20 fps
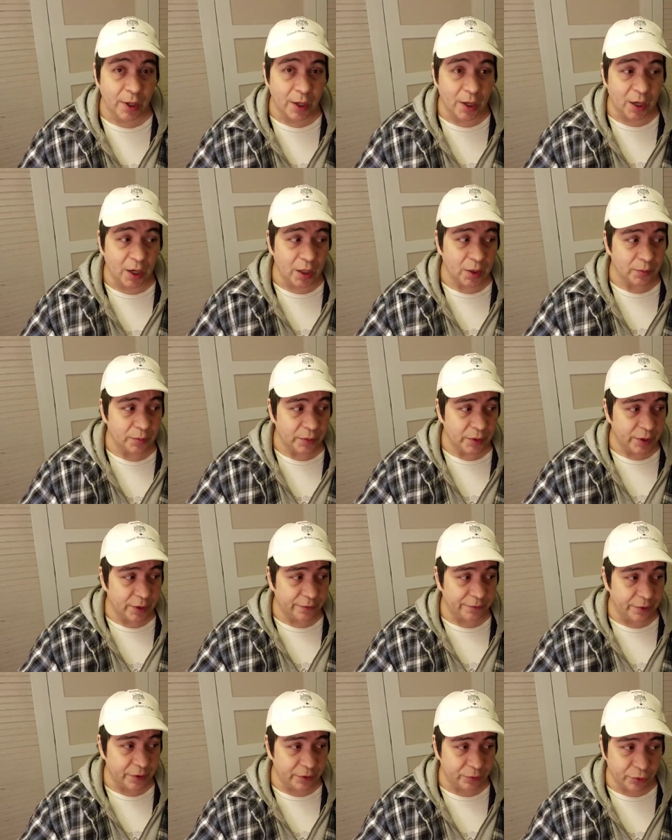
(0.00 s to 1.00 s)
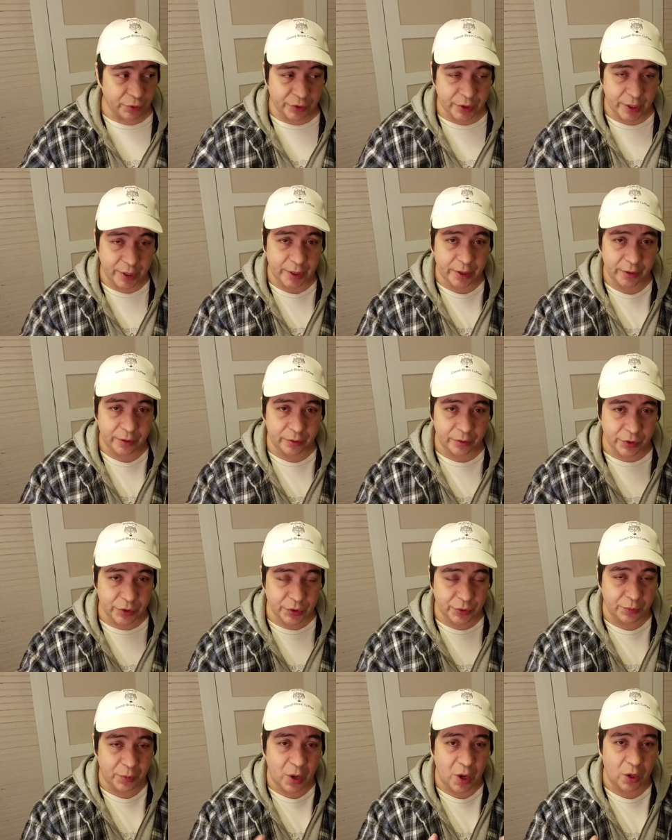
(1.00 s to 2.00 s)
Um, if it was any
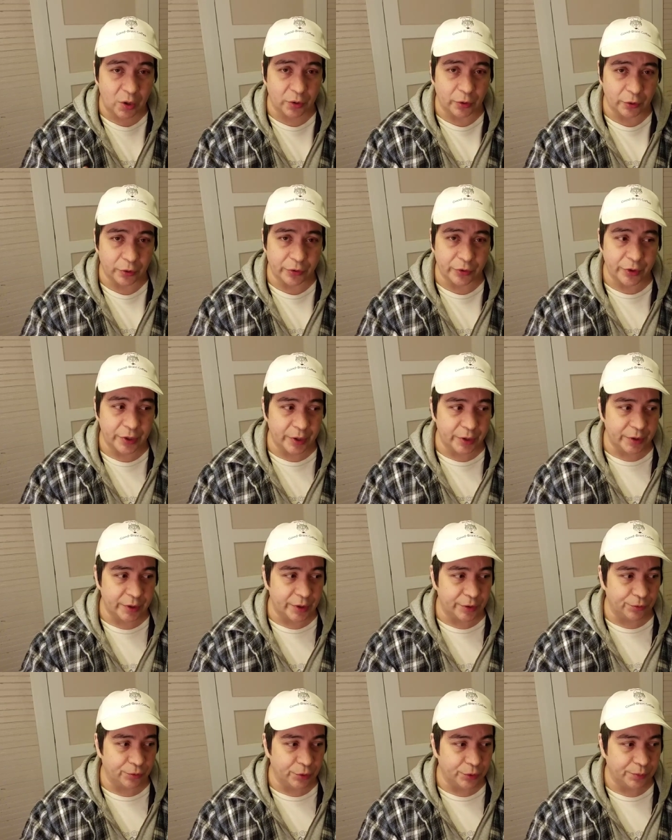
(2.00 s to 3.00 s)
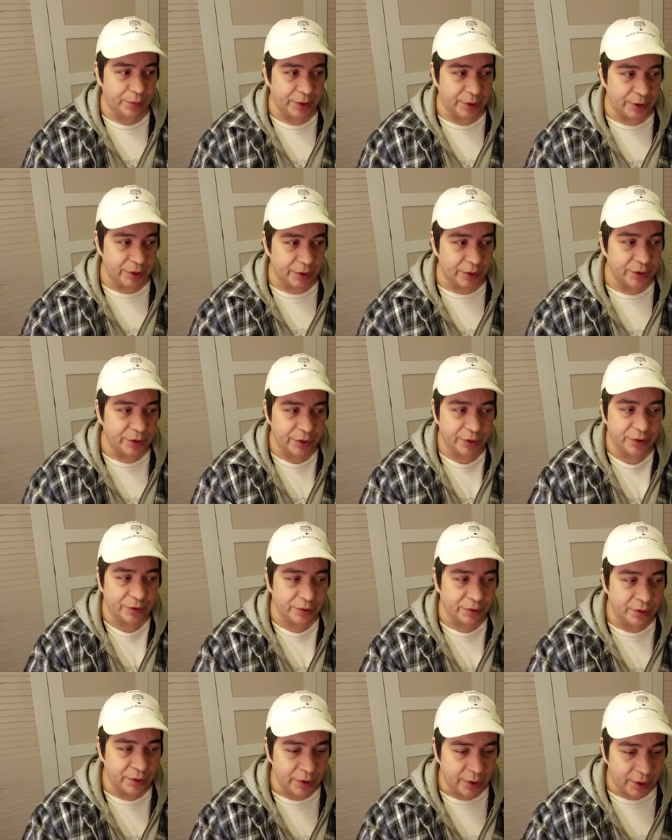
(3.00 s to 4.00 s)
smaller, then it would be
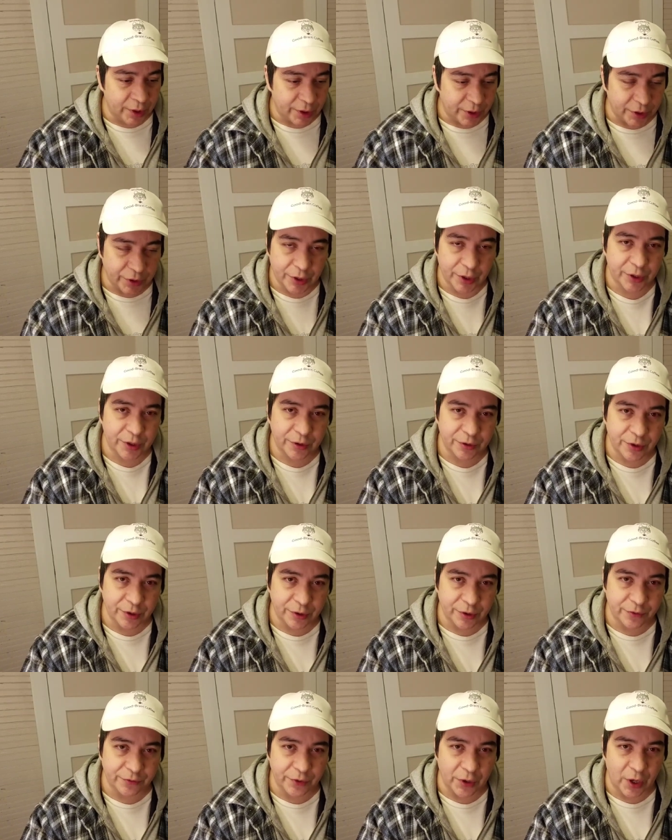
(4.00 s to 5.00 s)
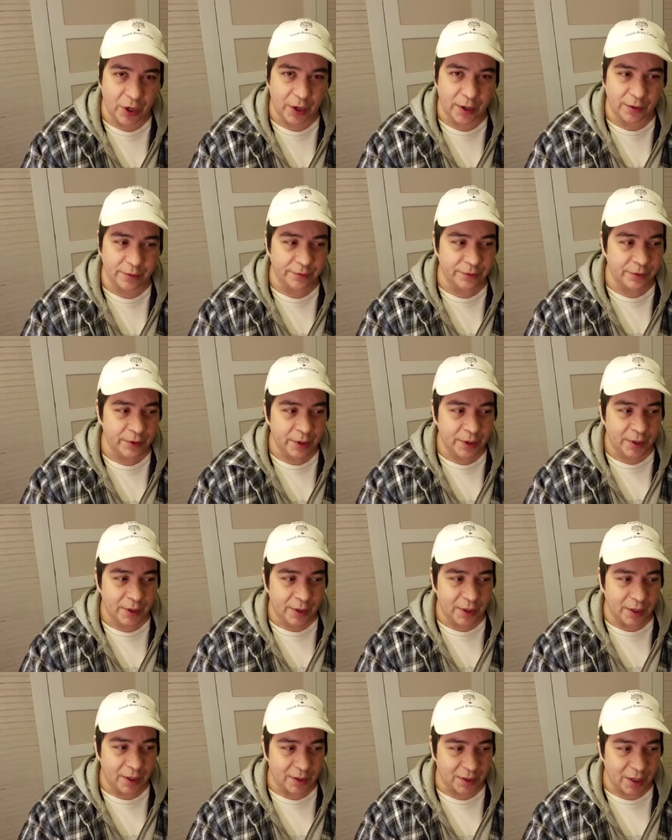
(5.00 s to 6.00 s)
indi indicative of
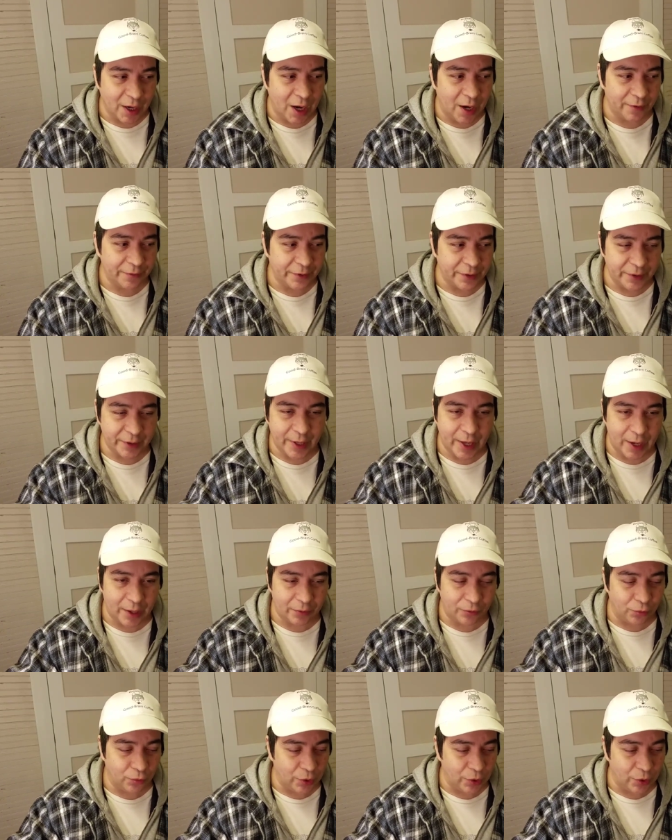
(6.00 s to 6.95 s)
a coffee that